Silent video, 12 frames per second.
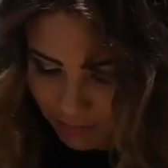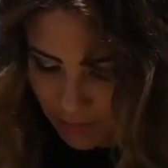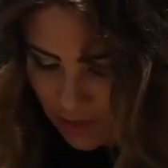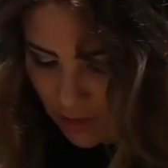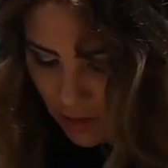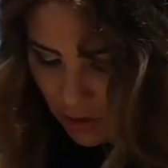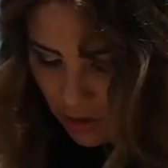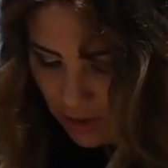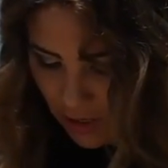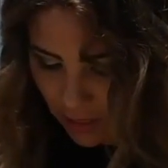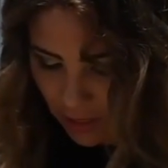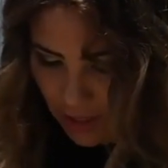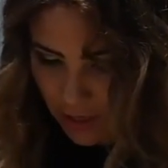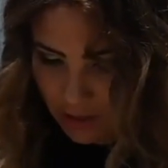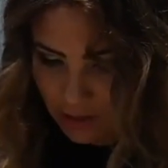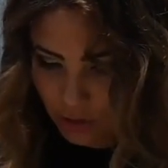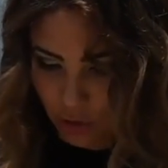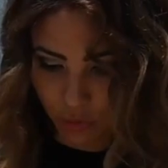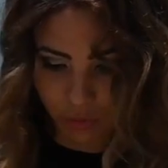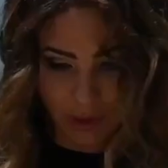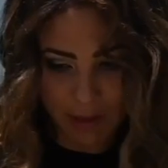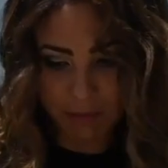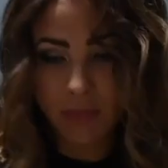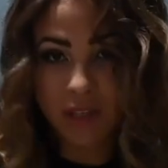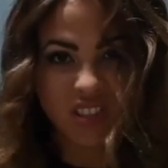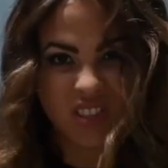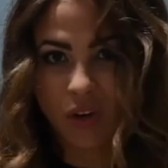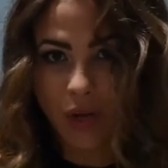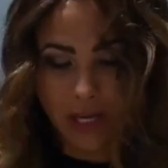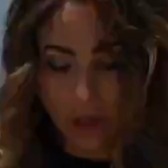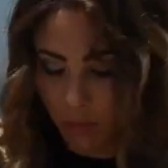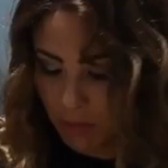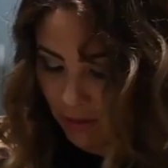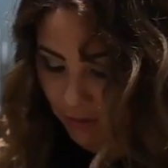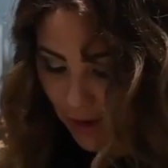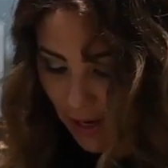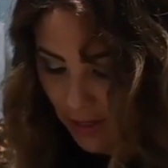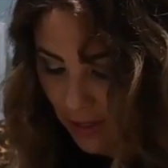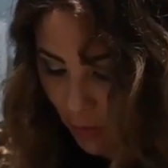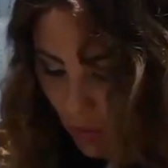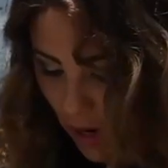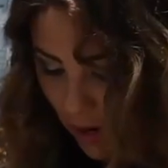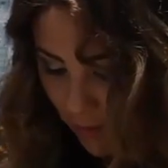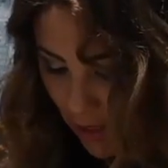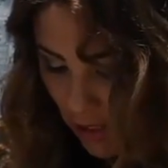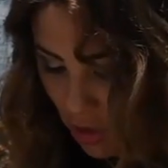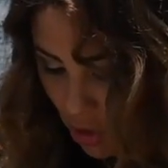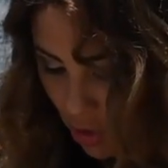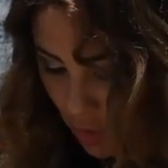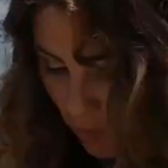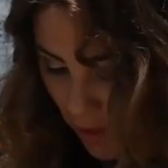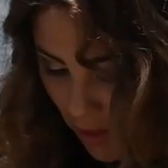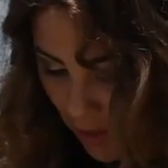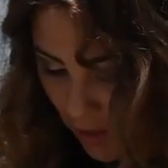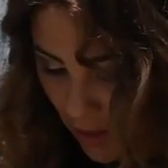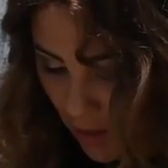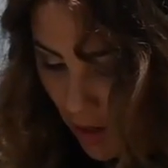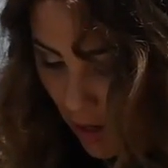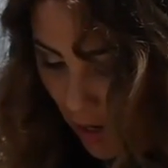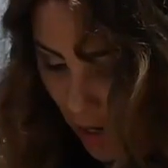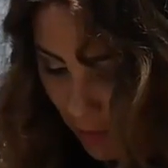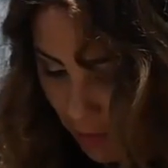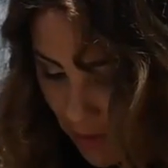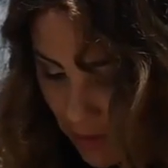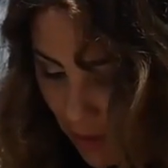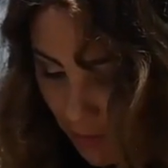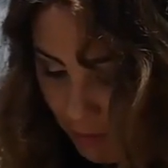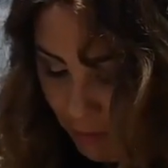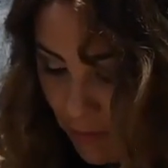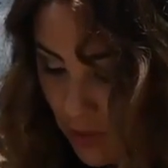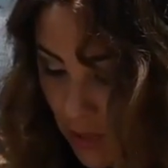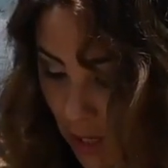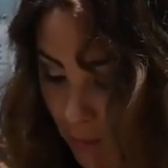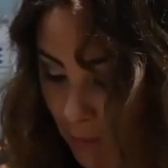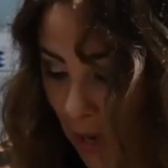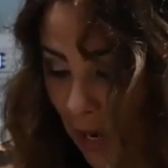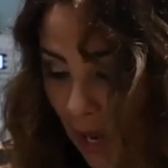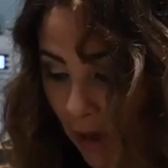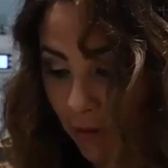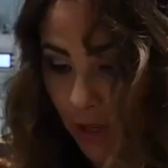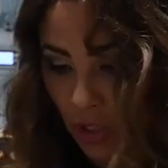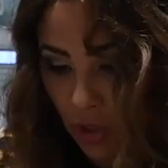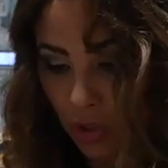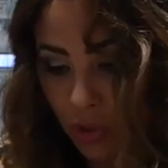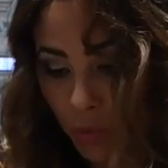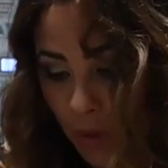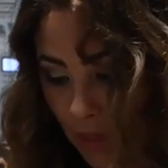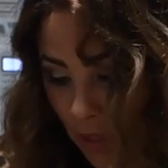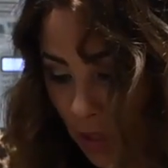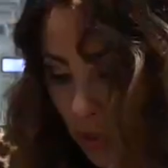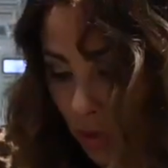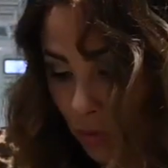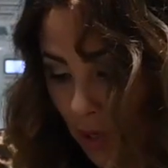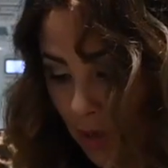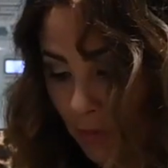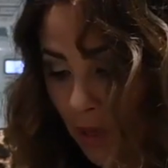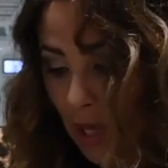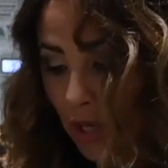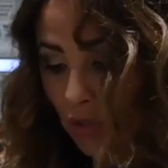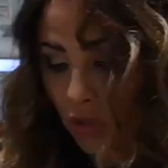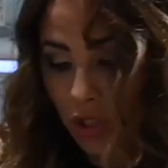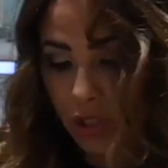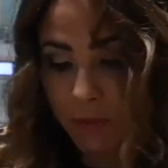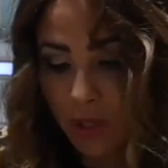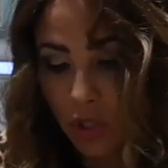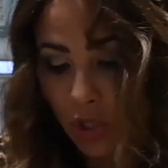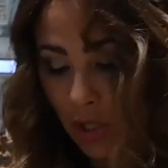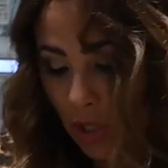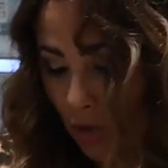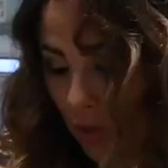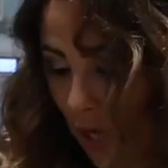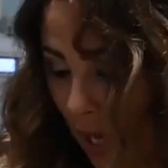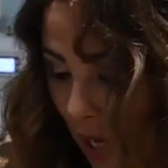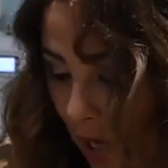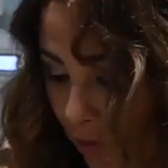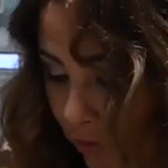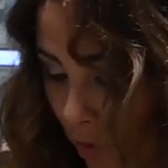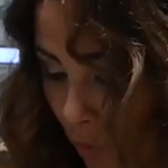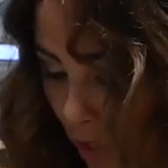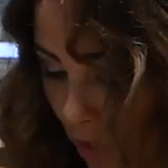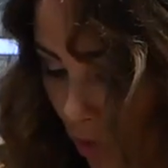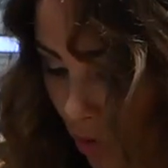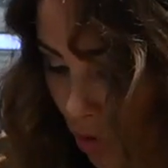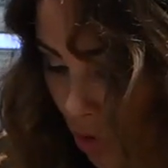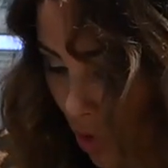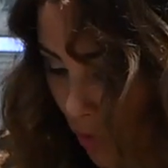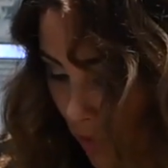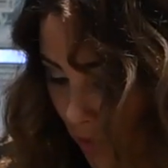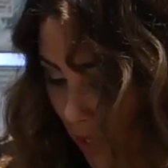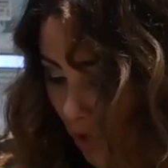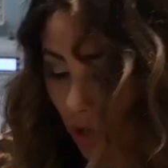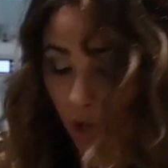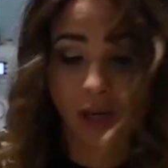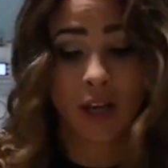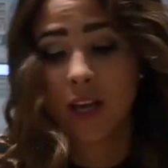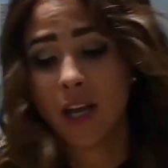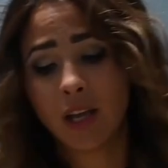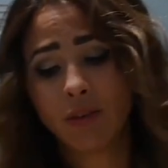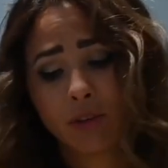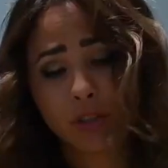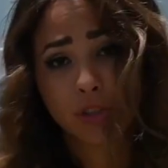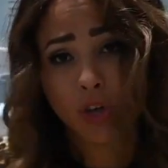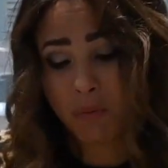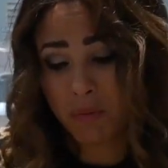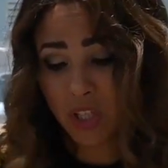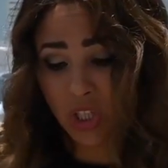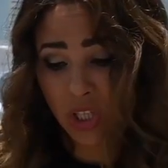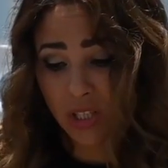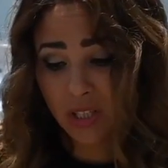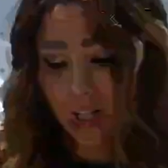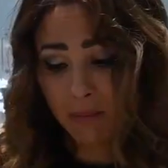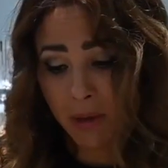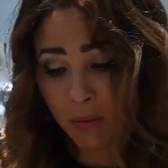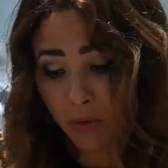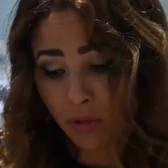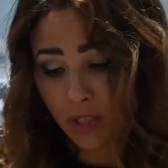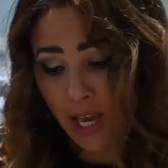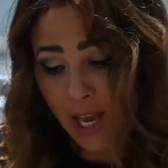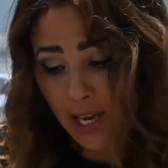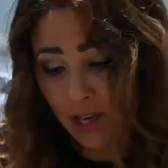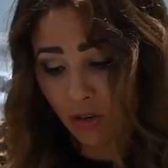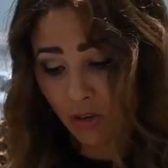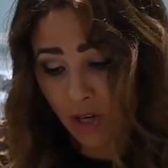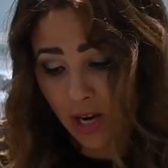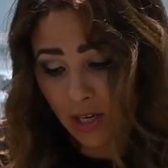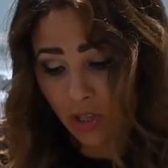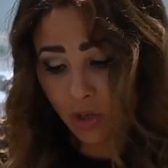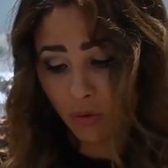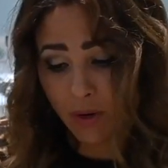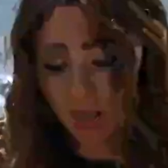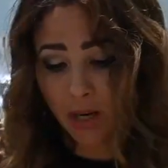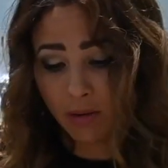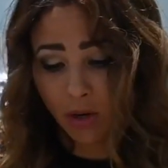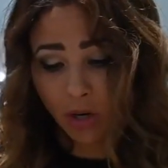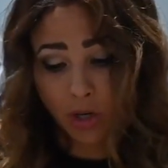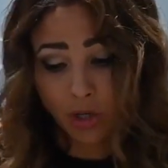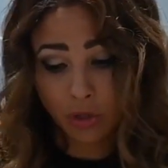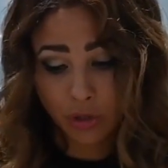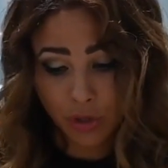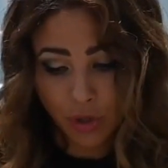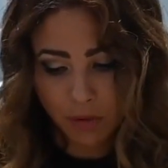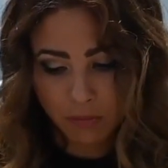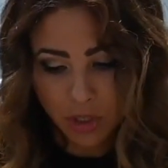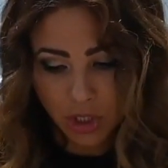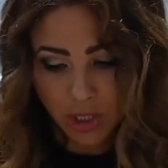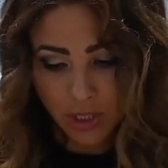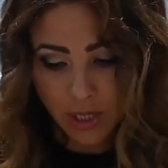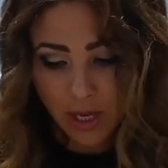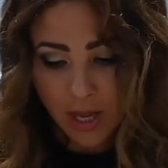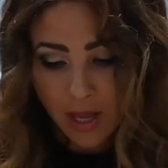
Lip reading: this is just a thin trim, so it'll be fine. I won't have any issues with it. But some might have issues with their trim. So just make sure that you're careful when you're sewing that on. If your sewing machine is gonna be able to take it or not. You don't wanna hurt your sewing machine.